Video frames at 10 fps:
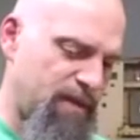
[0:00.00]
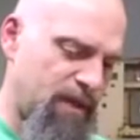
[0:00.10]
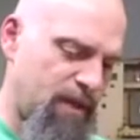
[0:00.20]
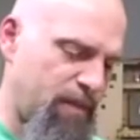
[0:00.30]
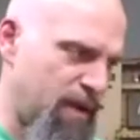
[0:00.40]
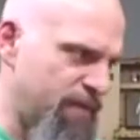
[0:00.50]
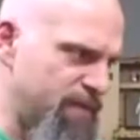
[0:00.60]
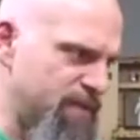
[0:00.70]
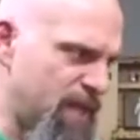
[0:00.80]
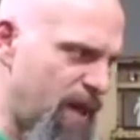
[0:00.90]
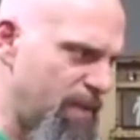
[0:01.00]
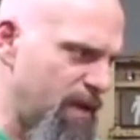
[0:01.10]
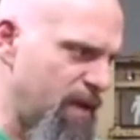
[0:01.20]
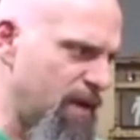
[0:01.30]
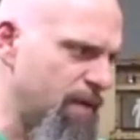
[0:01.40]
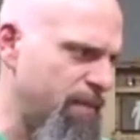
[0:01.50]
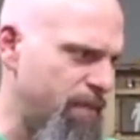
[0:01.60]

a little bit of slop in here.